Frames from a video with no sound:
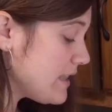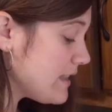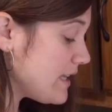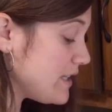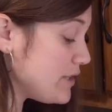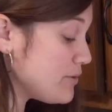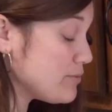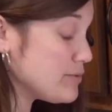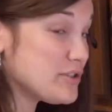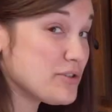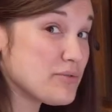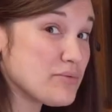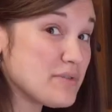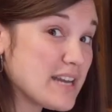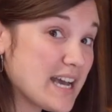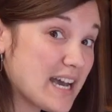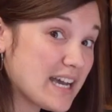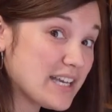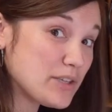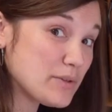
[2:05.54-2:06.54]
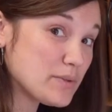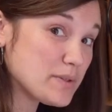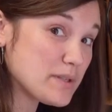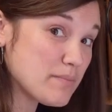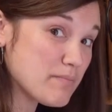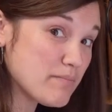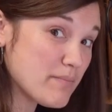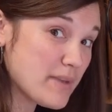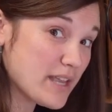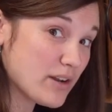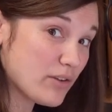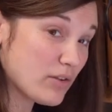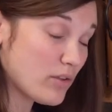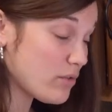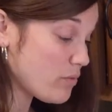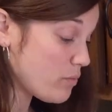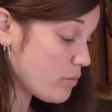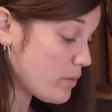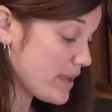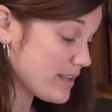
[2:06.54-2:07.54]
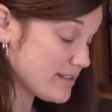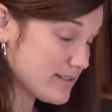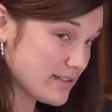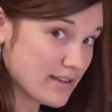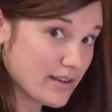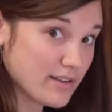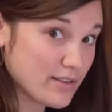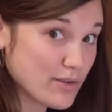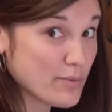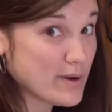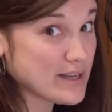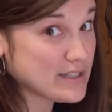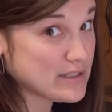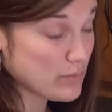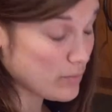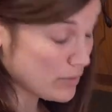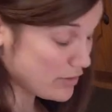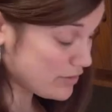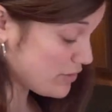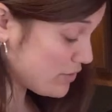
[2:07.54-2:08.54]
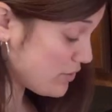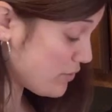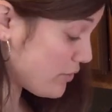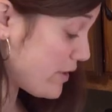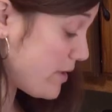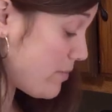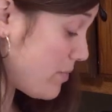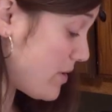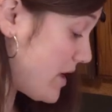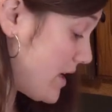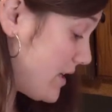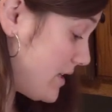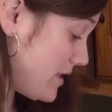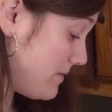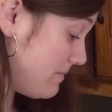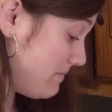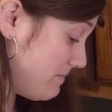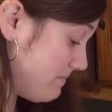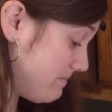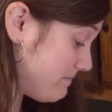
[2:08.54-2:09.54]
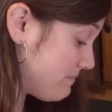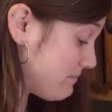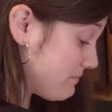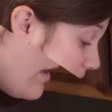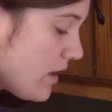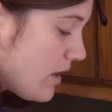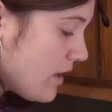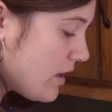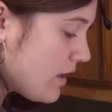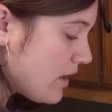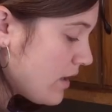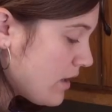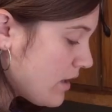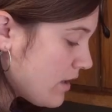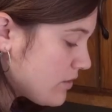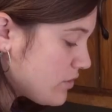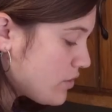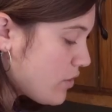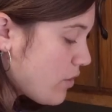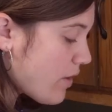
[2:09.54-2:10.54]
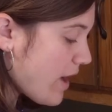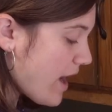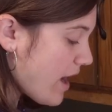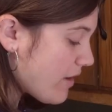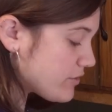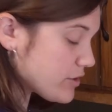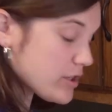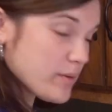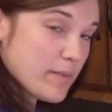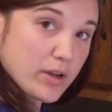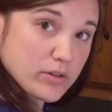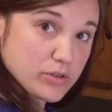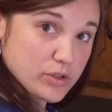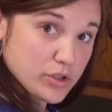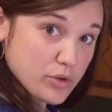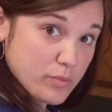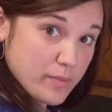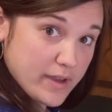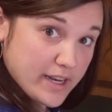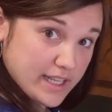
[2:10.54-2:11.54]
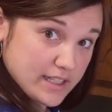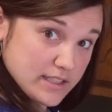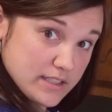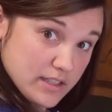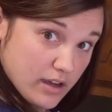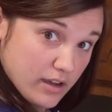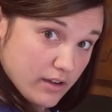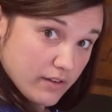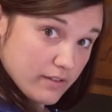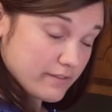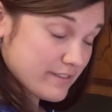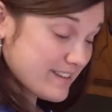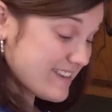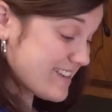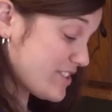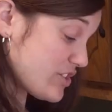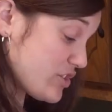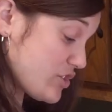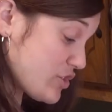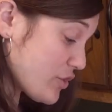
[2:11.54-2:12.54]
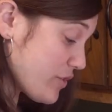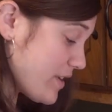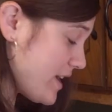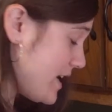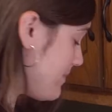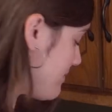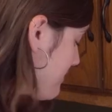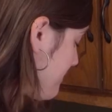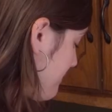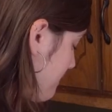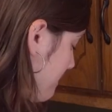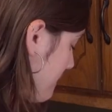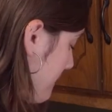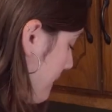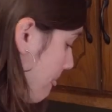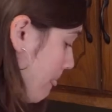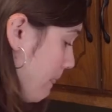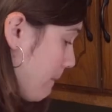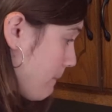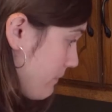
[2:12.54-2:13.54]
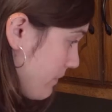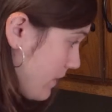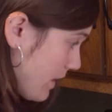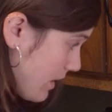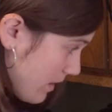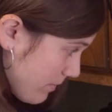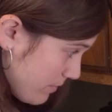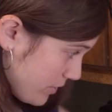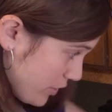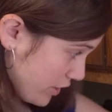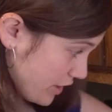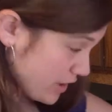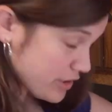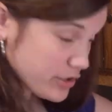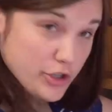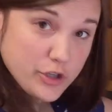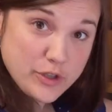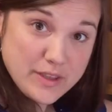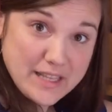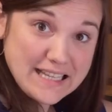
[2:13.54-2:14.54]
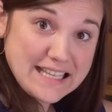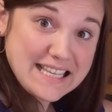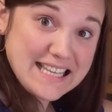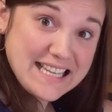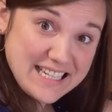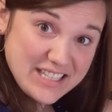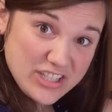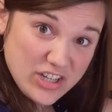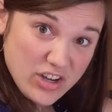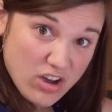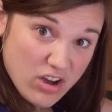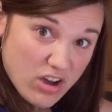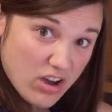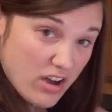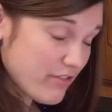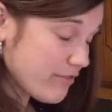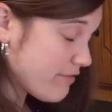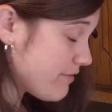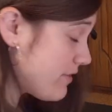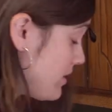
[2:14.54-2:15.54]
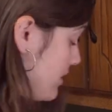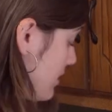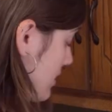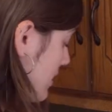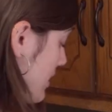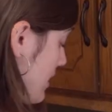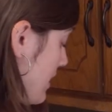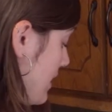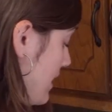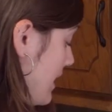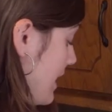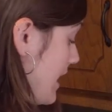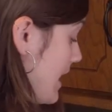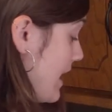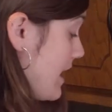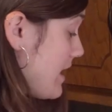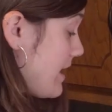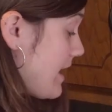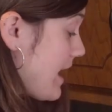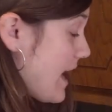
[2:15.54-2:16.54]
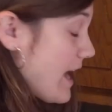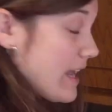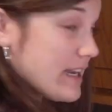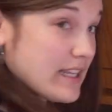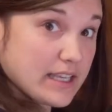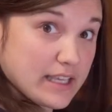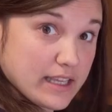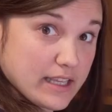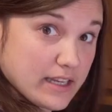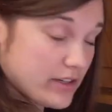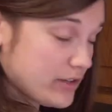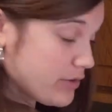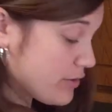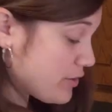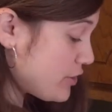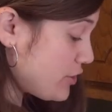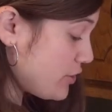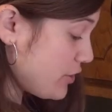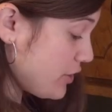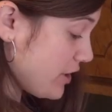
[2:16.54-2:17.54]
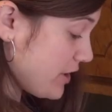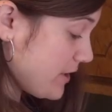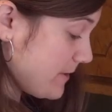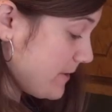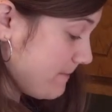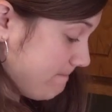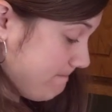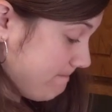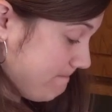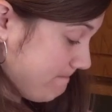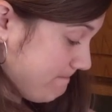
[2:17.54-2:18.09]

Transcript: that you do not use a metal whisk, otherwise it will destroy the pot. So after about 2 minutes of stirring, you're going to turn the heat off and add in your sugar.